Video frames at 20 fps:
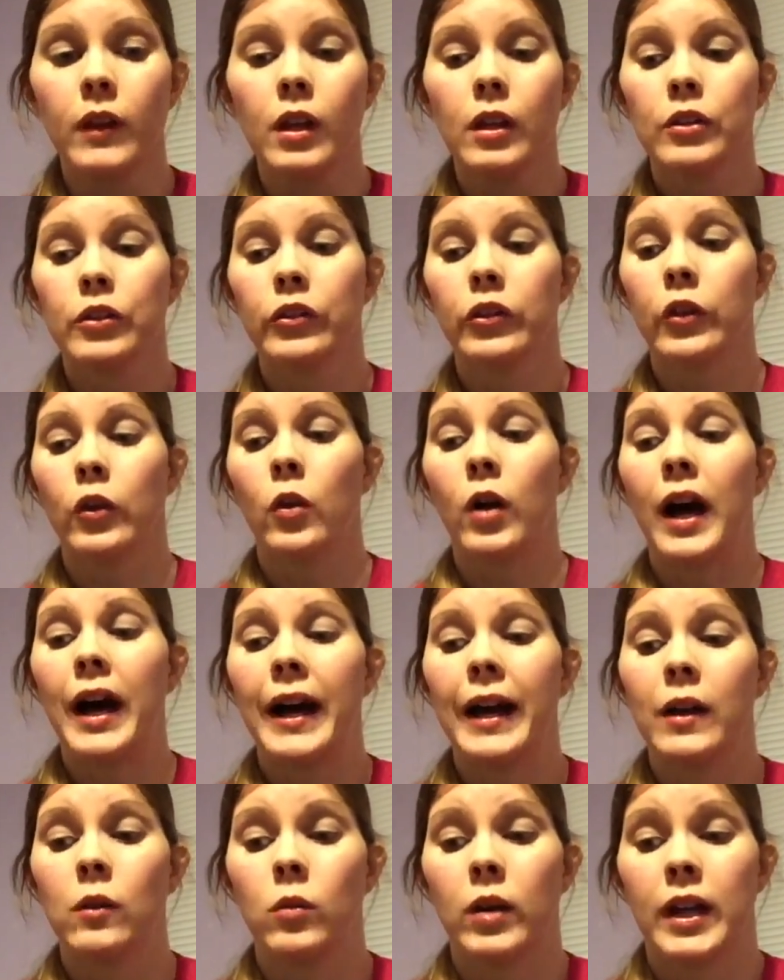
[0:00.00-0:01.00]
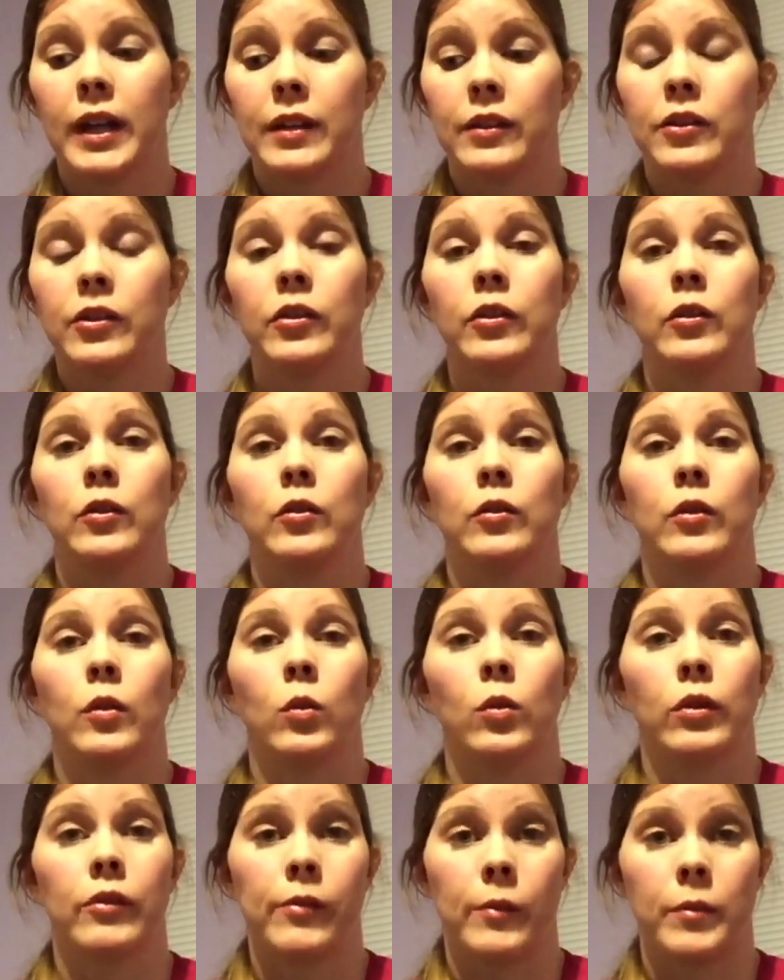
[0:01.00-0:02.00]
So I went to the
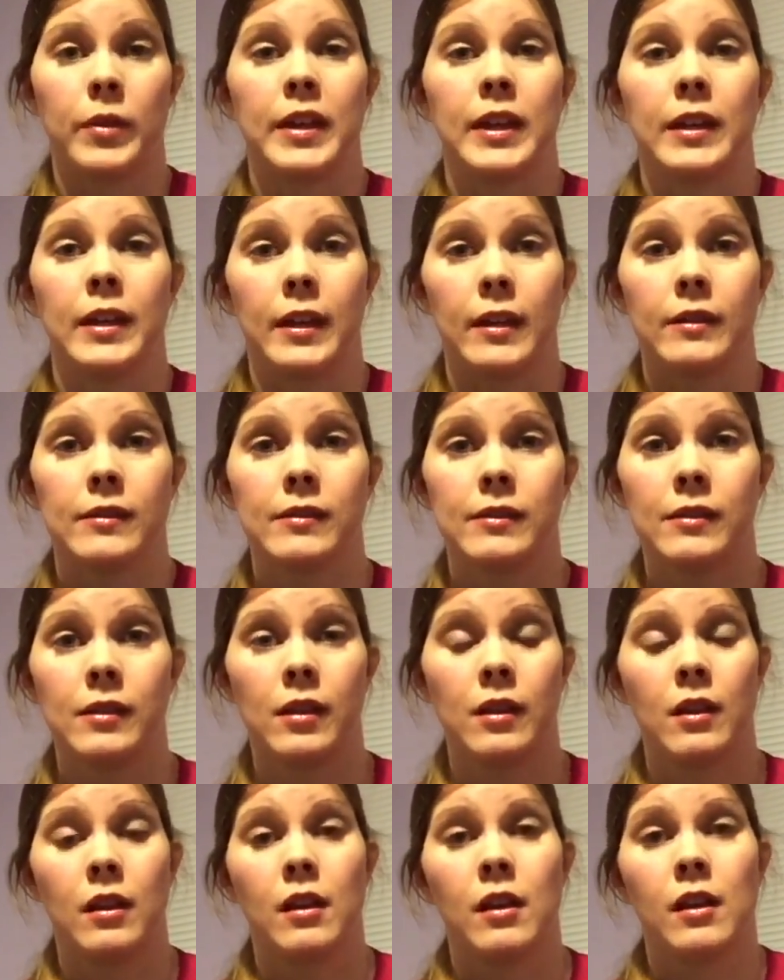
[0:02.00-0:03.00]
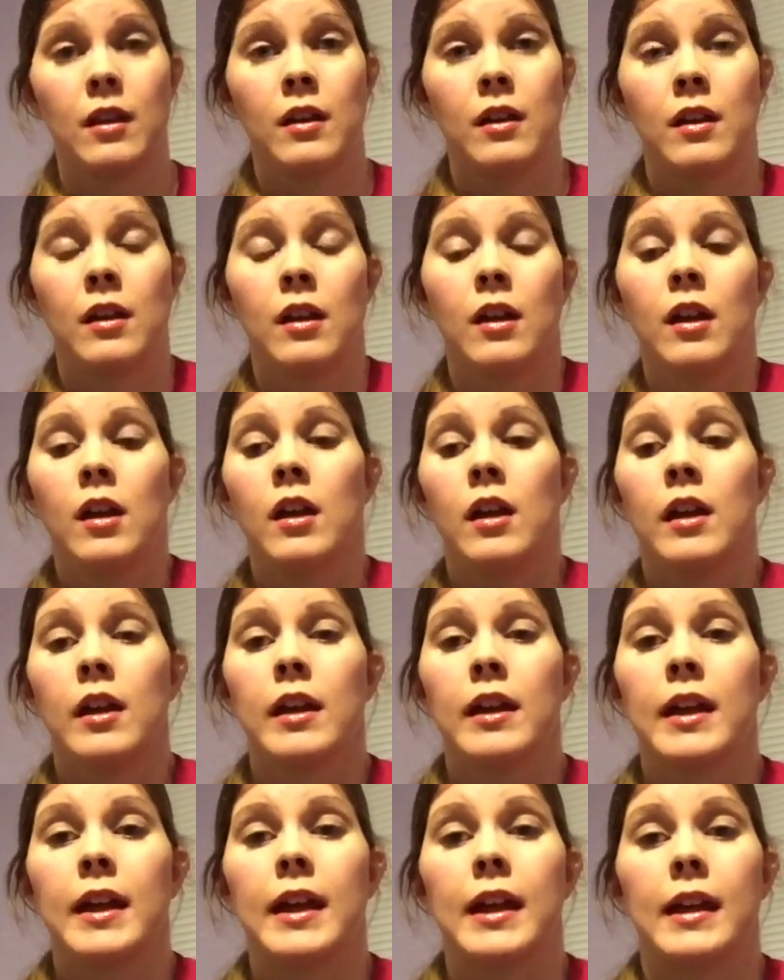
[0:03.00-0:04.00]
orthopedist,
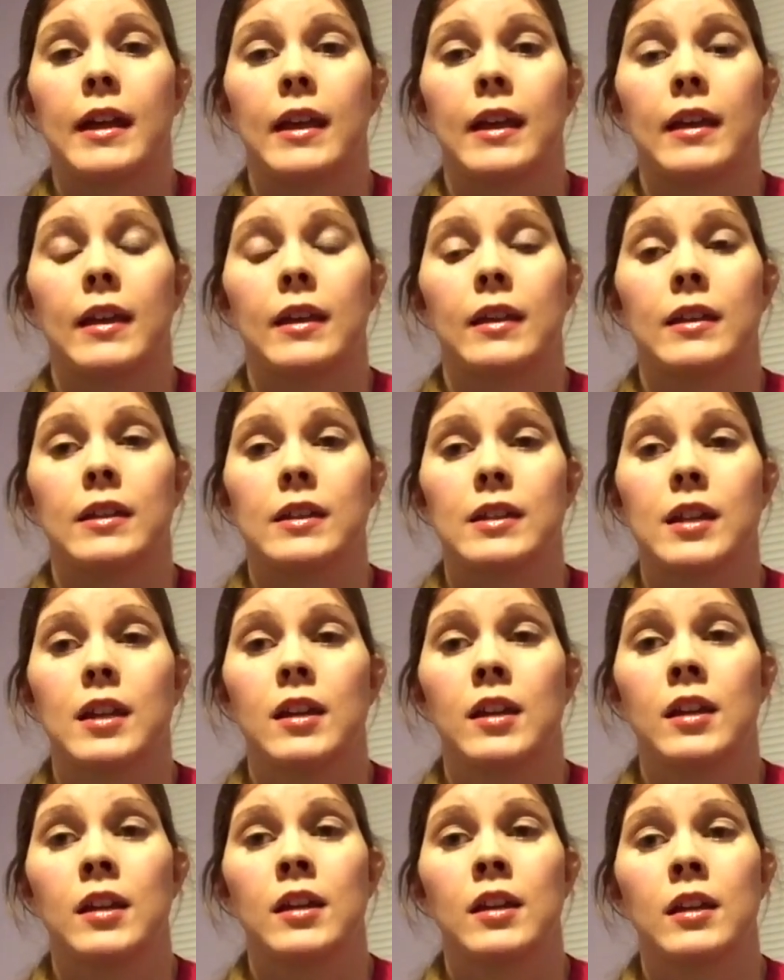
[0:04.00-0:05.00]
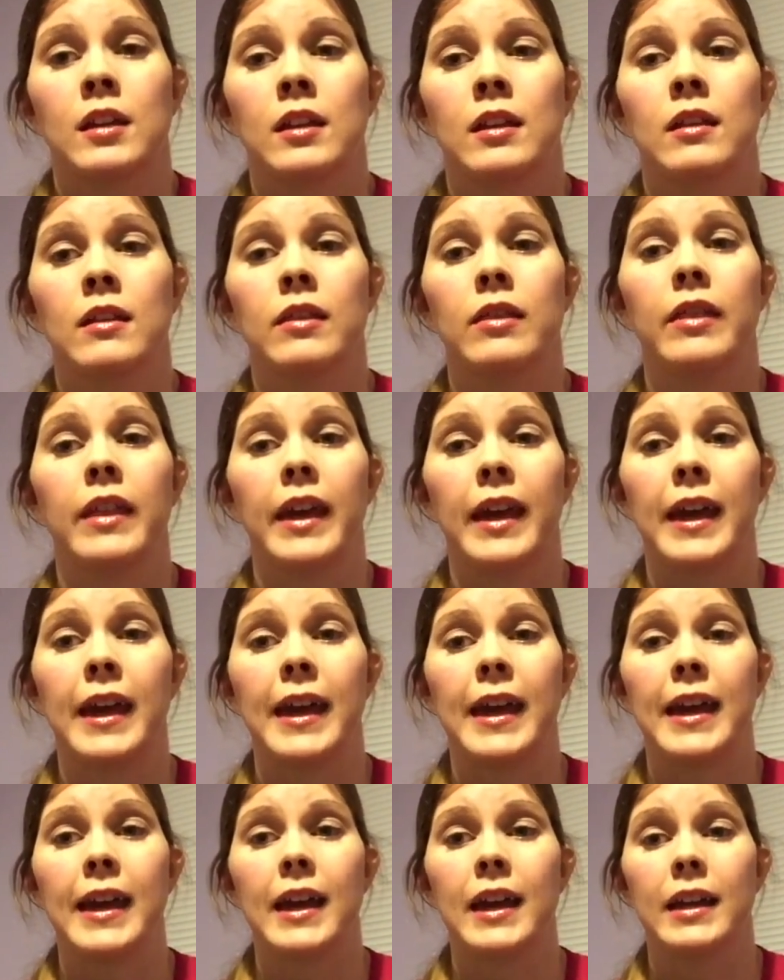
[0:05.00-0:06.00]
and
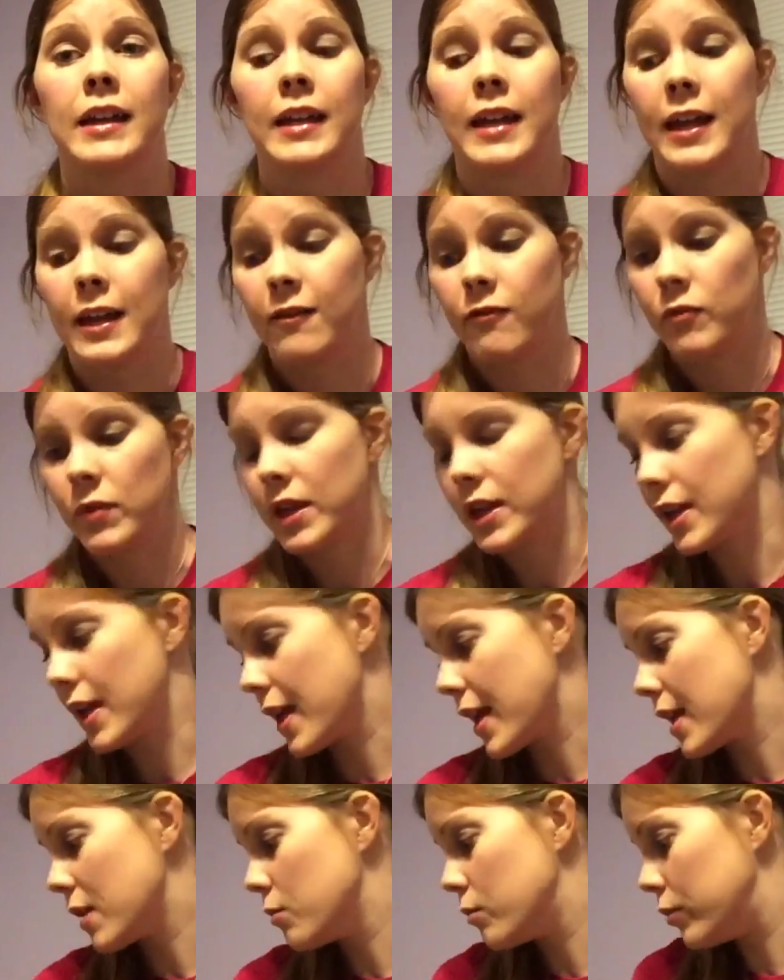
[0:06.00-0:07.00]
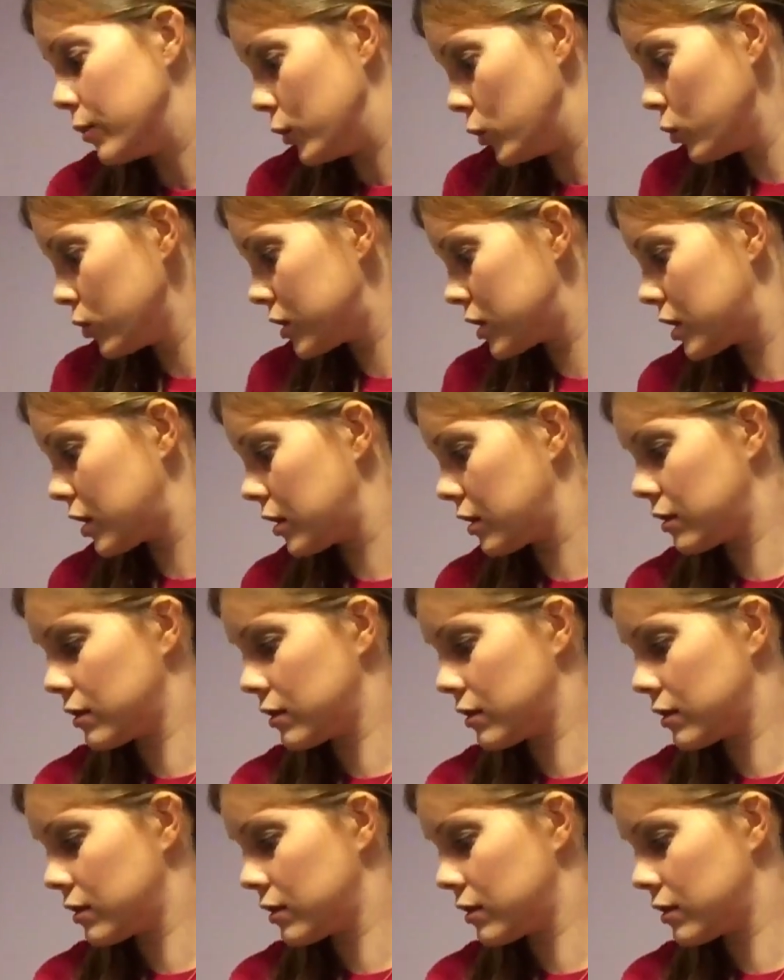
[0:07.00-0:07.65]
they gave me a boot.